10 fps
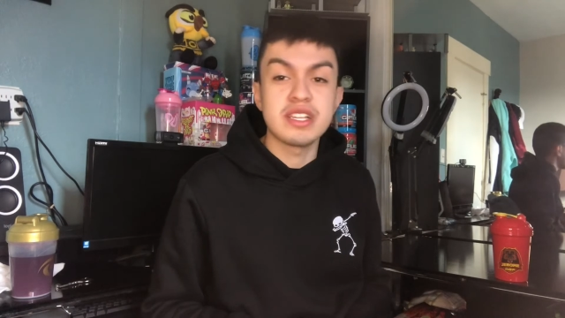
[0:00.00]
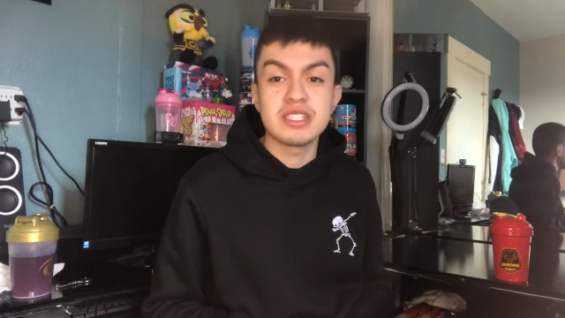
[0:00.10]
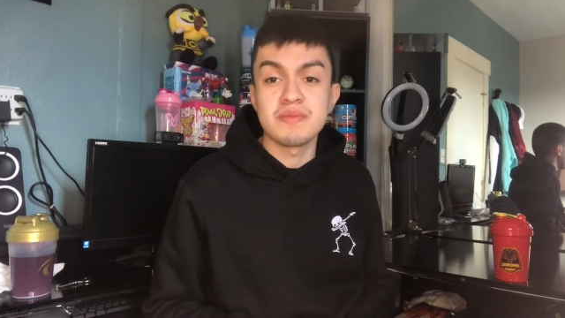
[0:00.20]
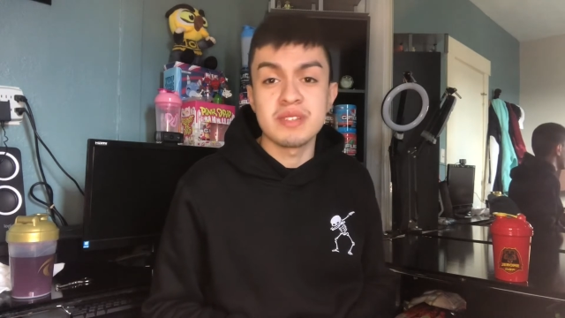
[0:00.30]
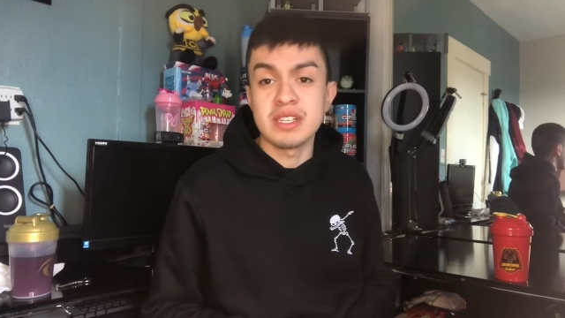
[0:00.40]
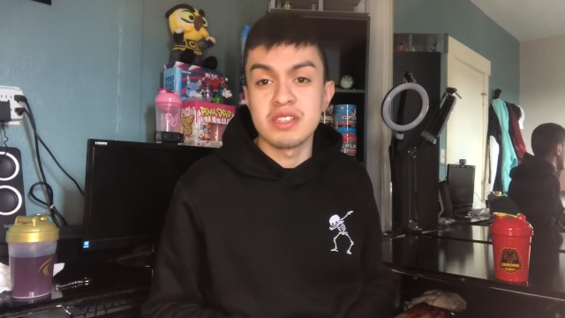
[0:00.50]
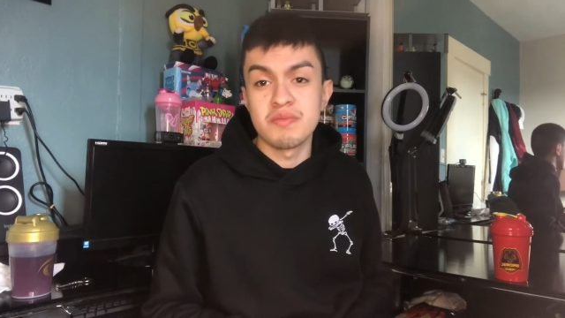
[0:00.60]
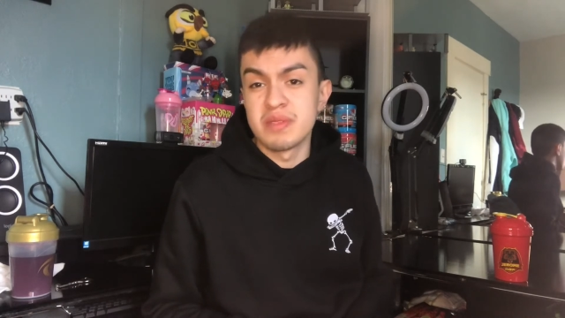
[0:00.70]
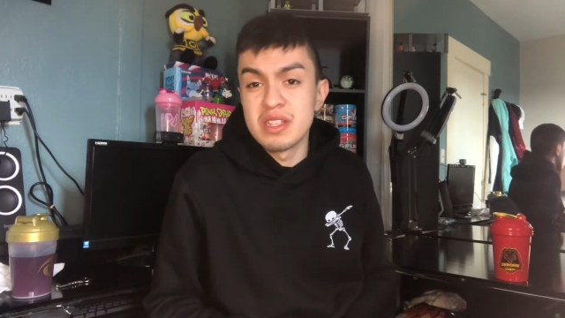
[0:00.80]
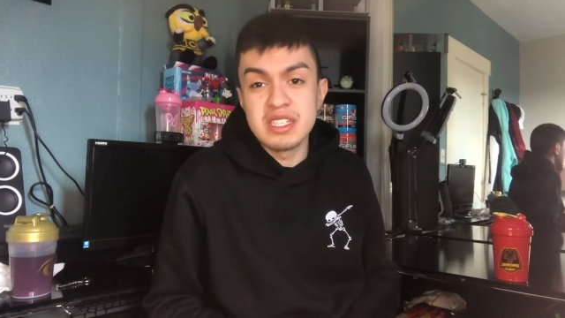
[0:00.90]
sometimes they'll
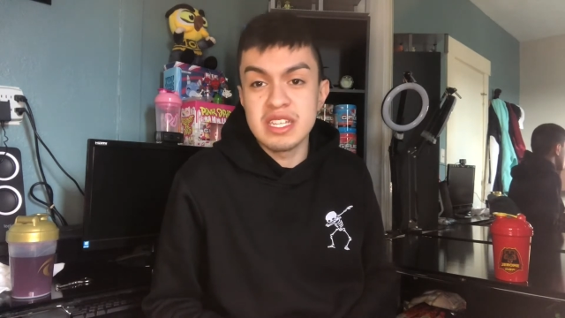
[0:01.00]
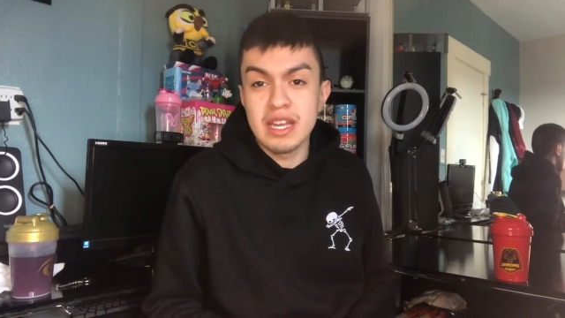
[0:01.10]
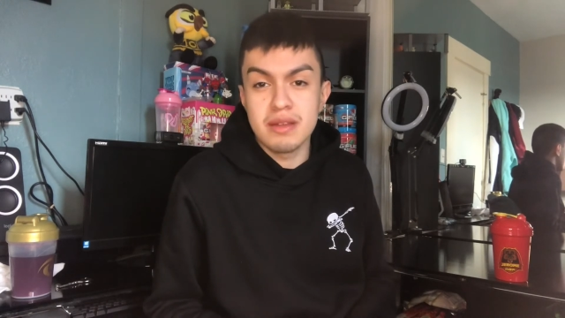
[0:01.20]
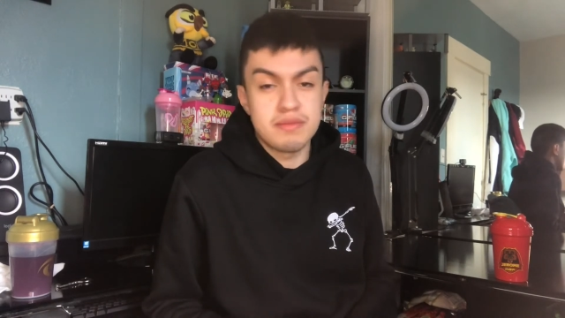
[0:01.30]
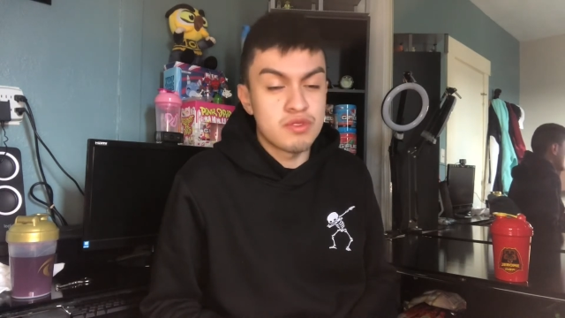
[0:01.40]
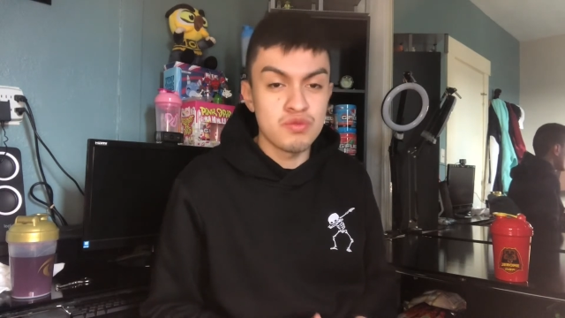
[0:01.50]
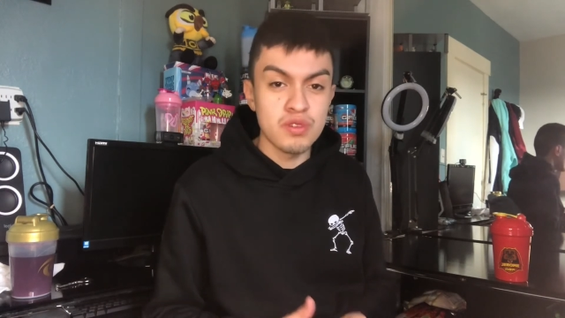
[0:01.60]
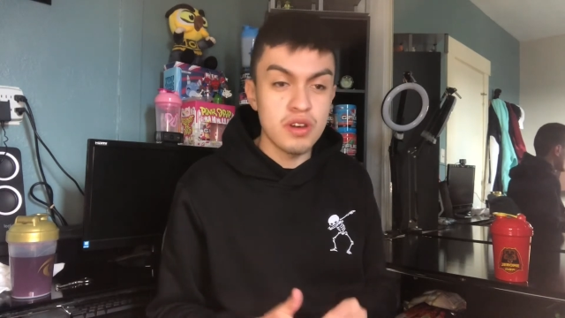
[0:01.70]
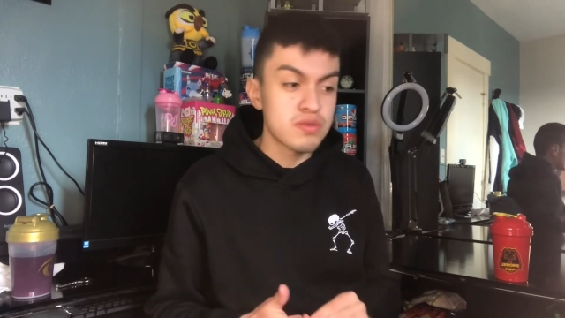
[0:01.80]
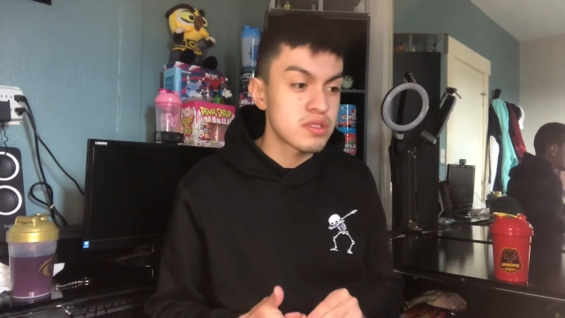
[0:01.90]
be the same, who
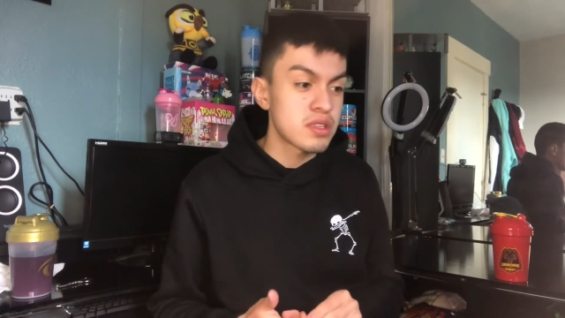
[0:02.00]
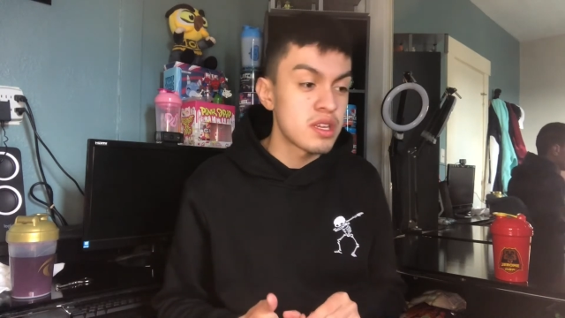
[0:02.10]
knows?